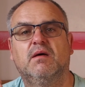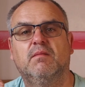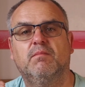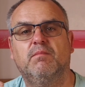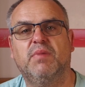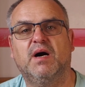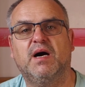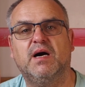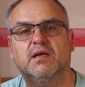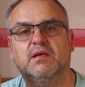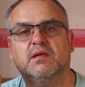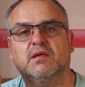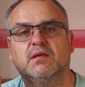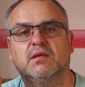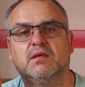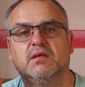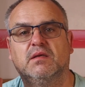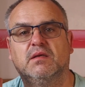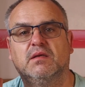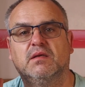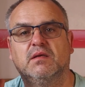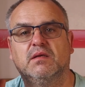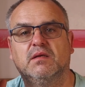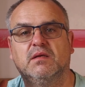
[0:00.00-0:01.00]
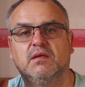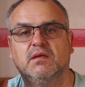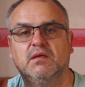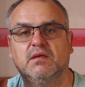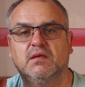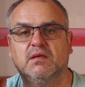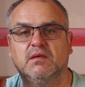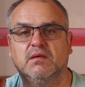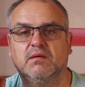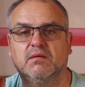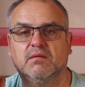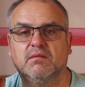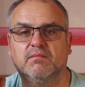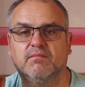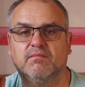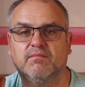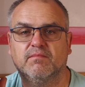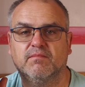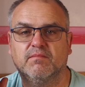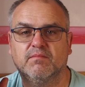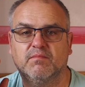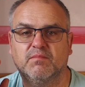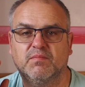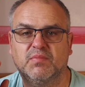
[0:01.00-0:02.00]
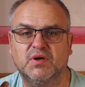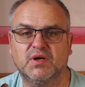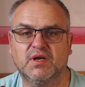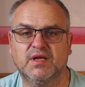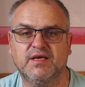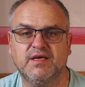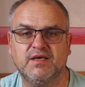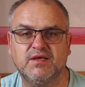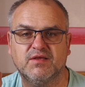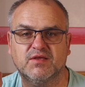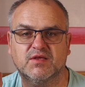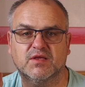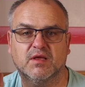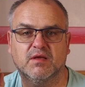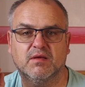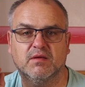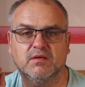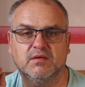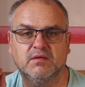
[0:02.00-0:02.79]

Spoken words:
But please